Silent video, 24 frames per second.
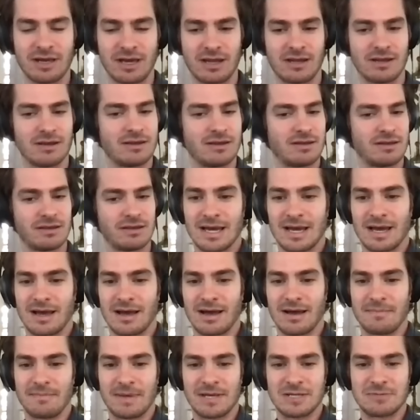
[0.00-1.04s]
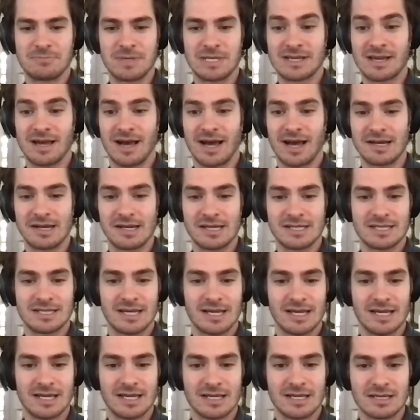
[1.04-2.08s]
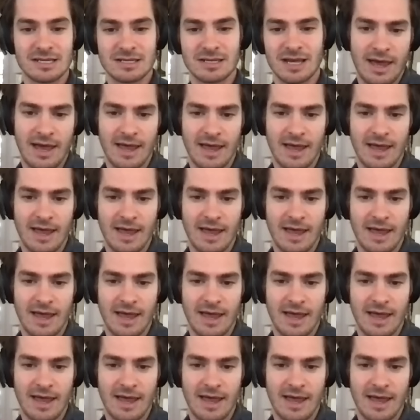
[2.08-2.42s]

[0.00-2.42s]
and um, as misguided as it is.